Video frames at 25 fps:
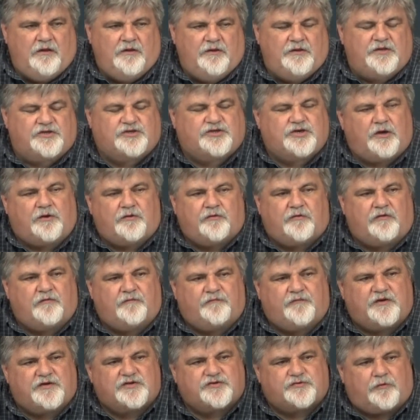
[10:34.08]
The children
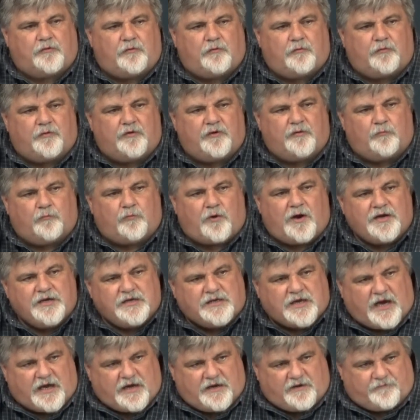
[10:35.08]
of Israel were in
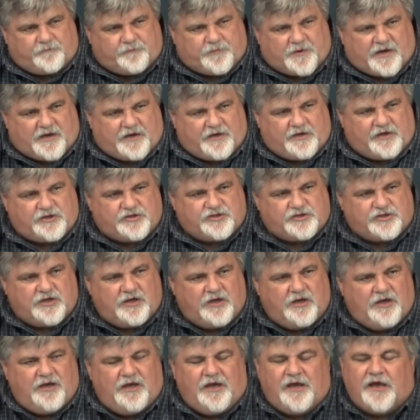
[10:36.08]
one kind of bondage,
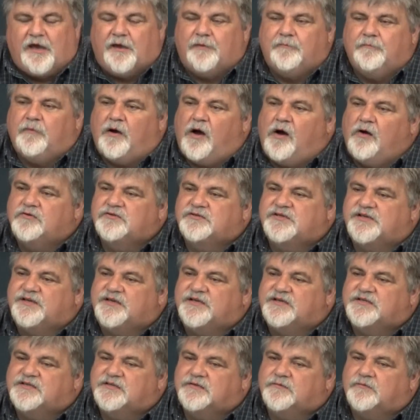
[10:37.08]
and
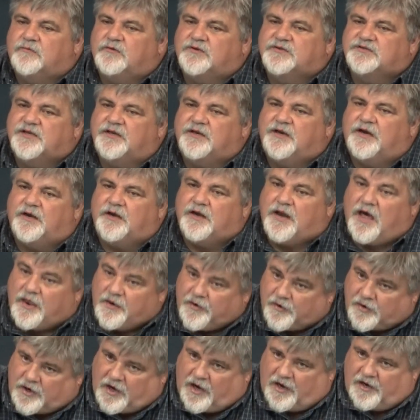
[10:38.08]
Moses was in
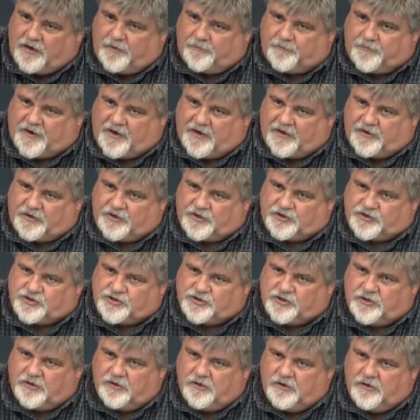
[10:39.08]
another kind of
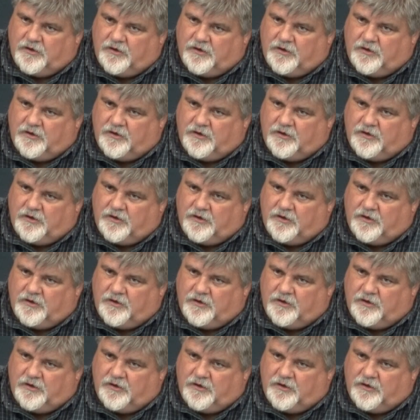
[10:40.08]
bondage.